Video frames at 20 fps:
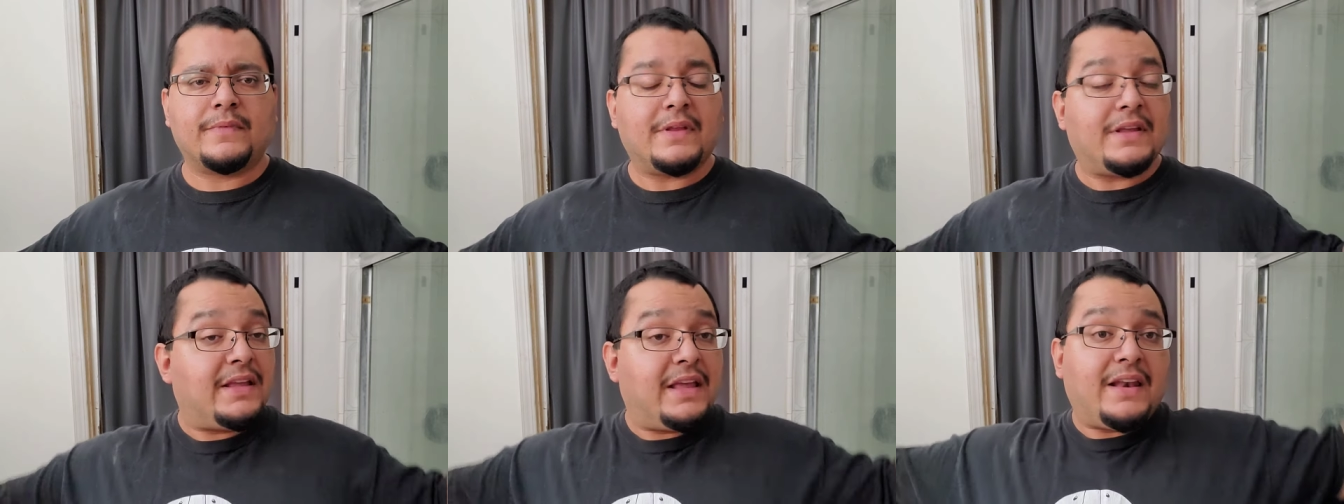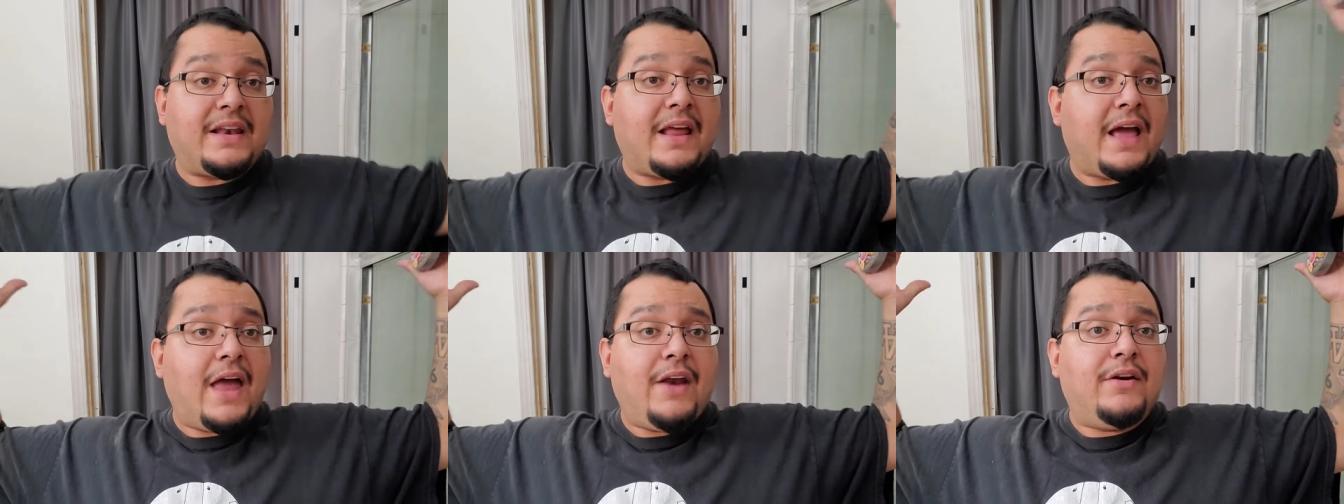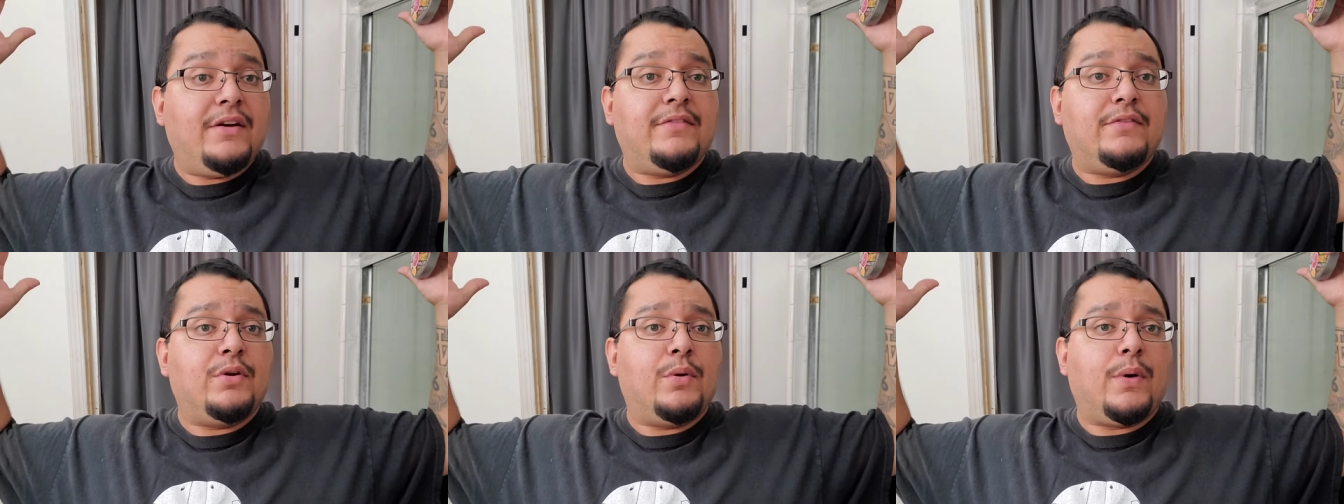again, I
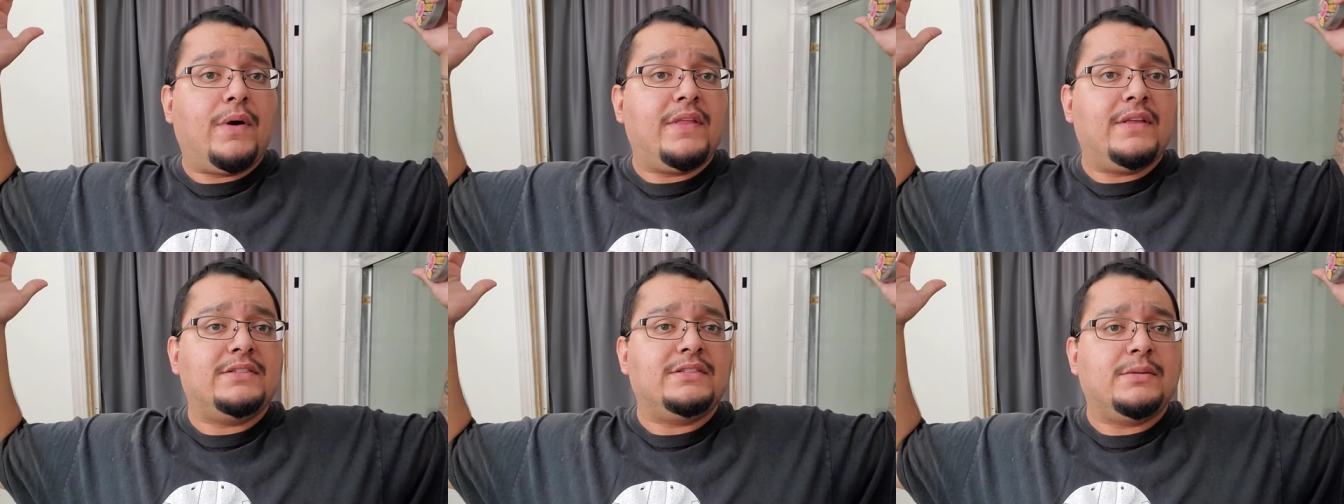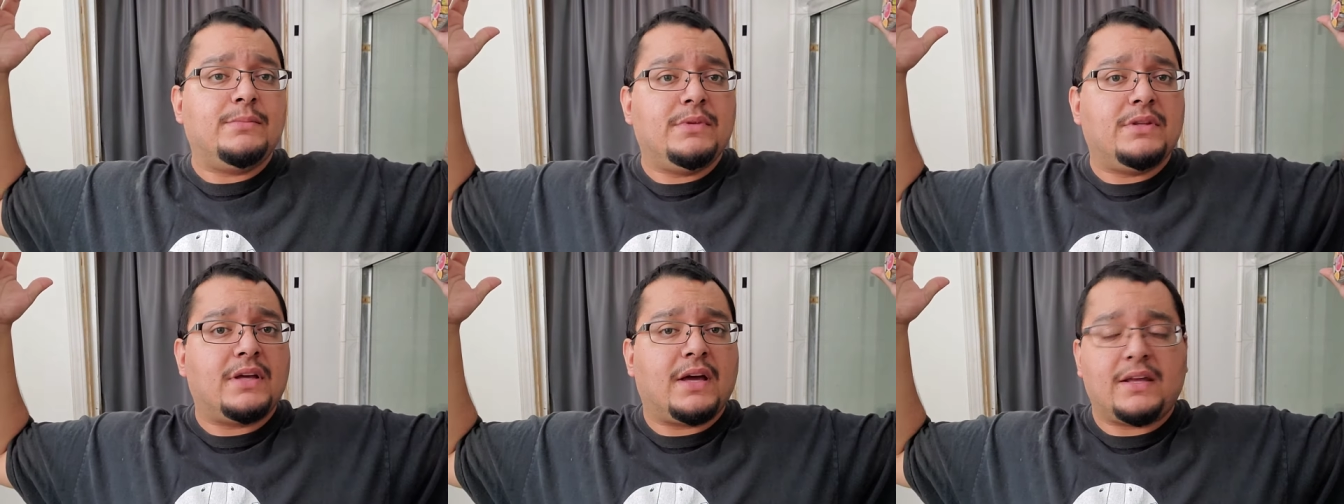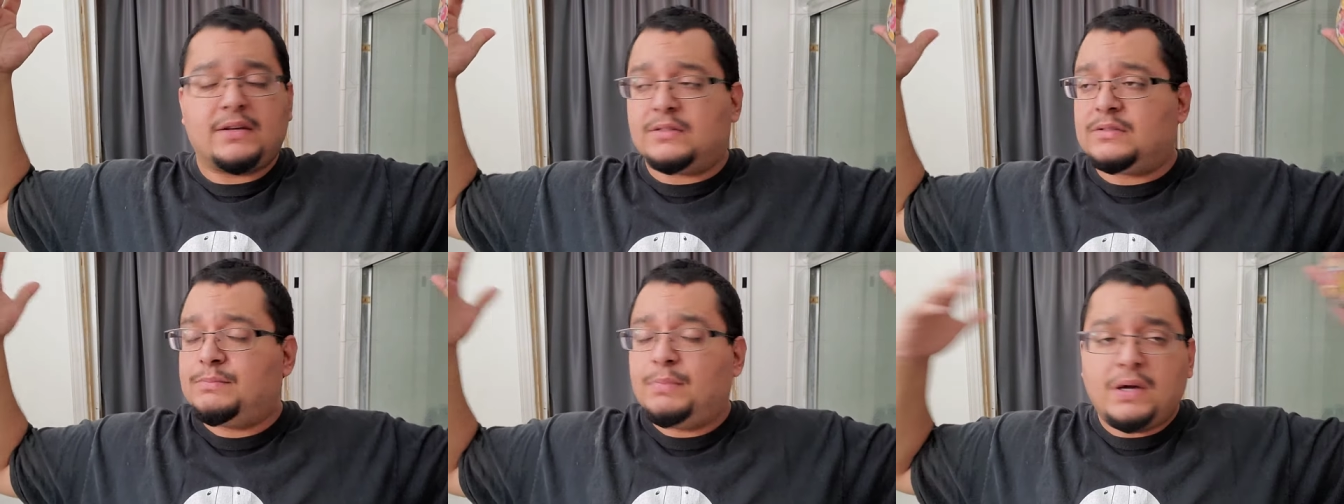don't even know why they sent me the
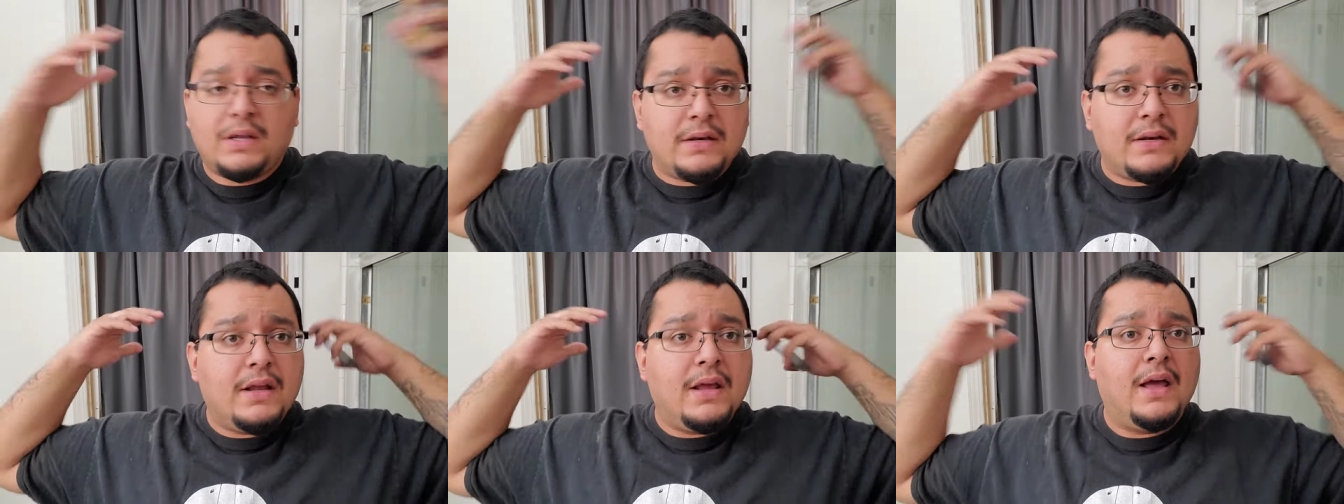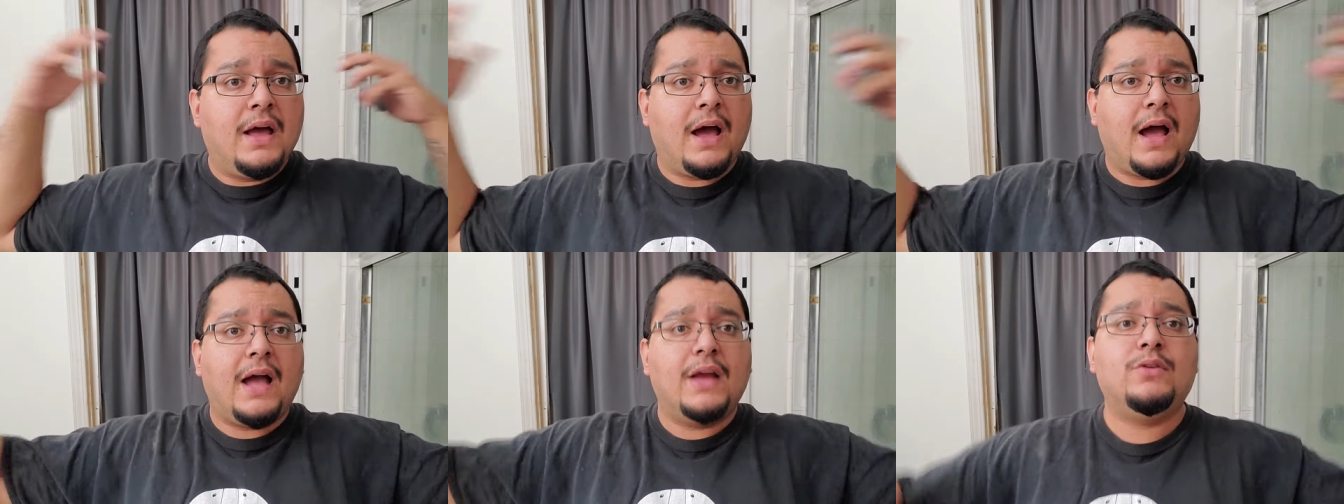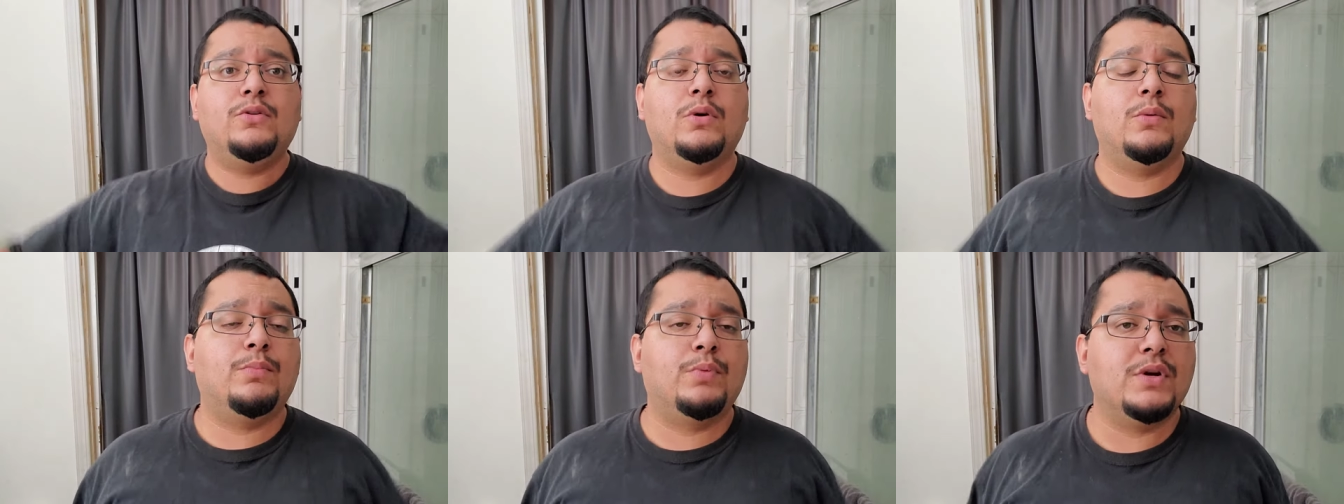items, but I
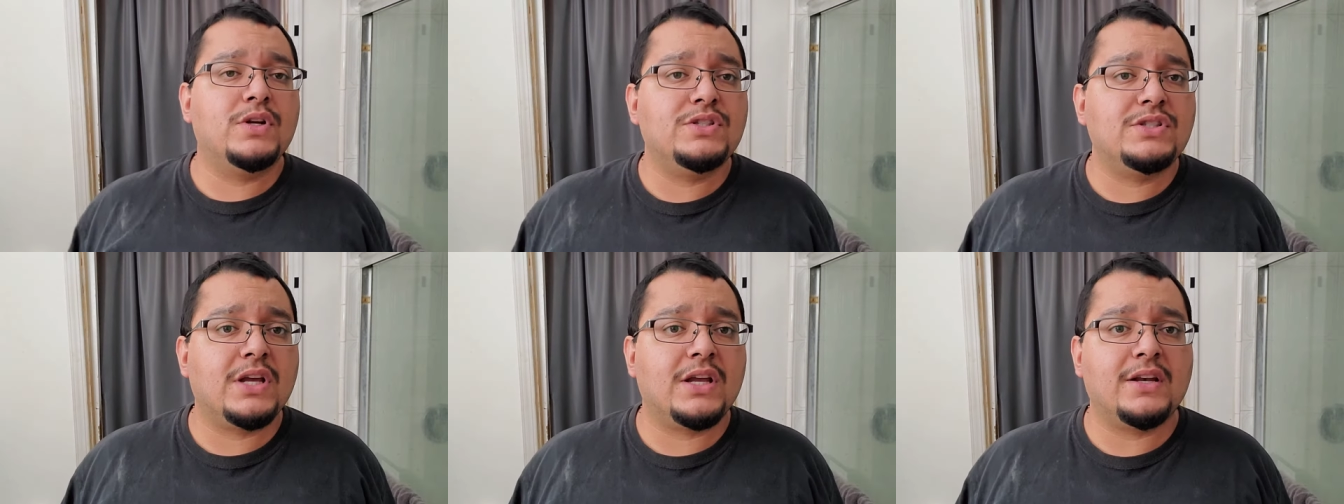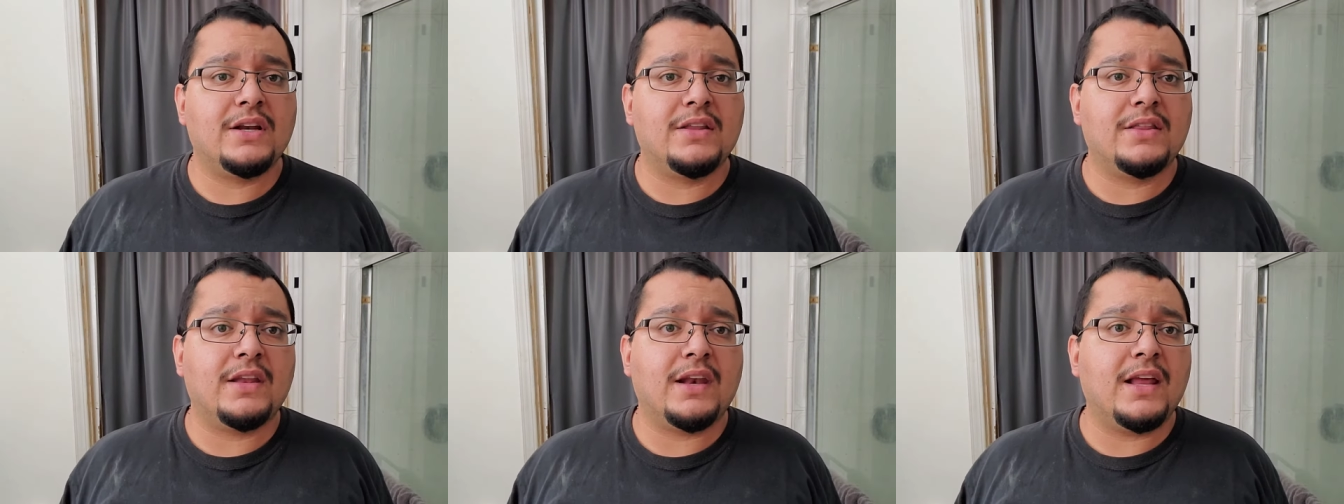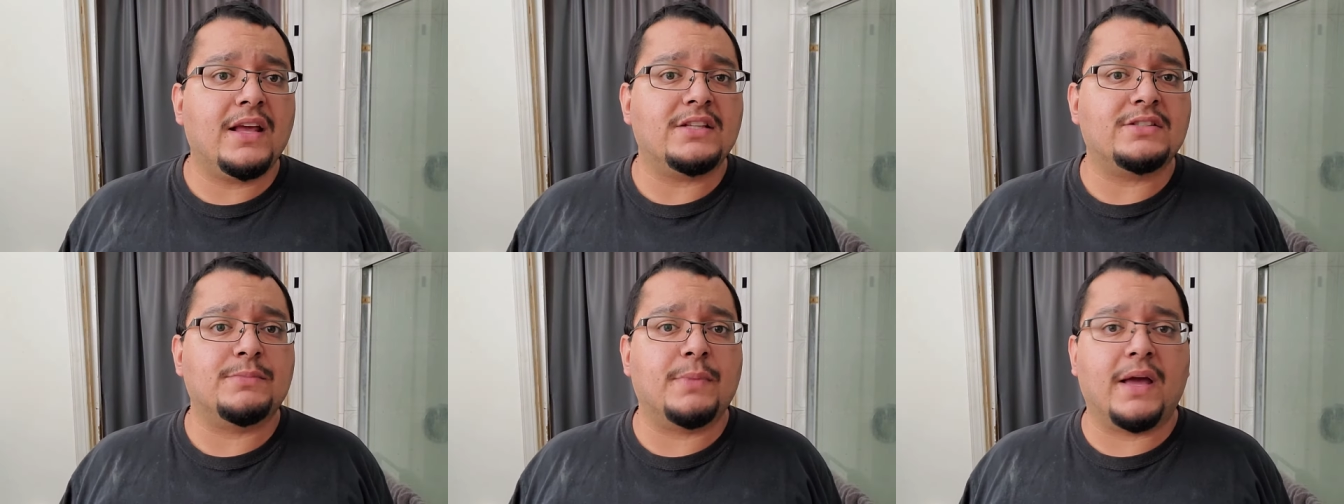do appreciate
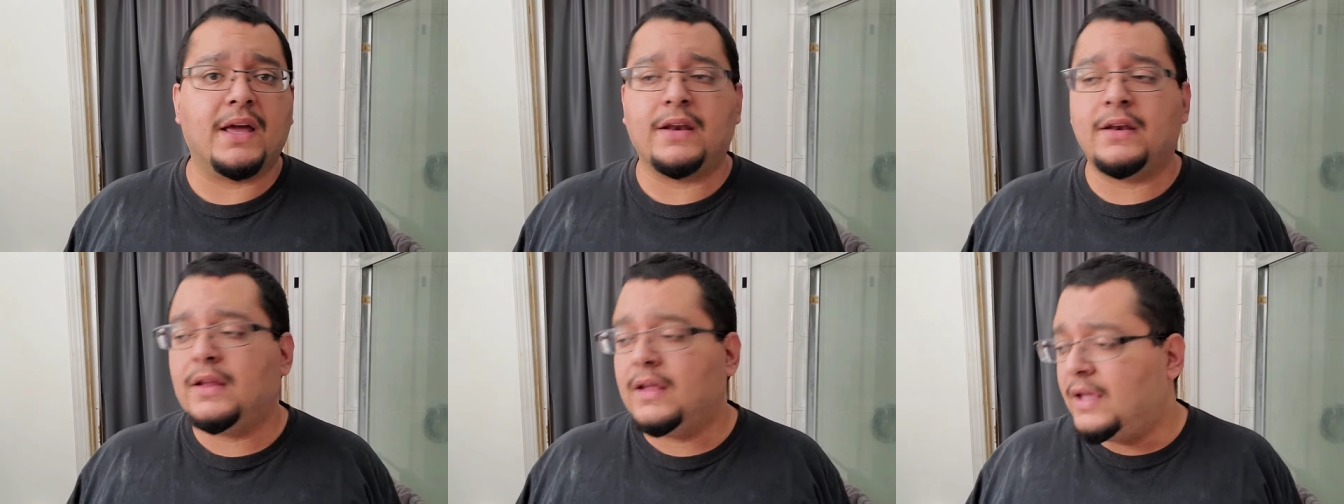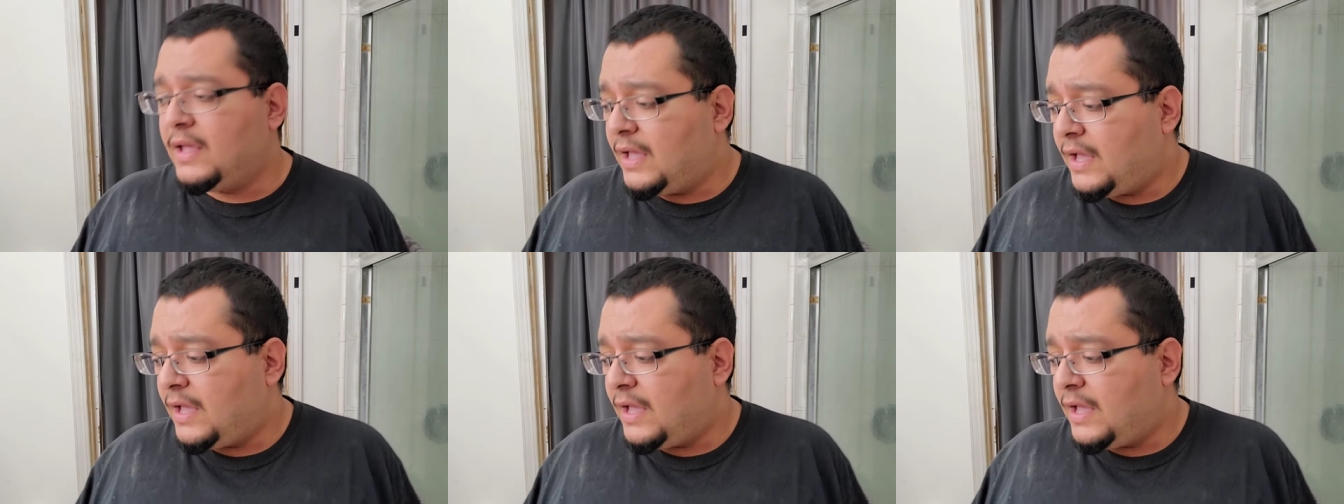nonetheless, man.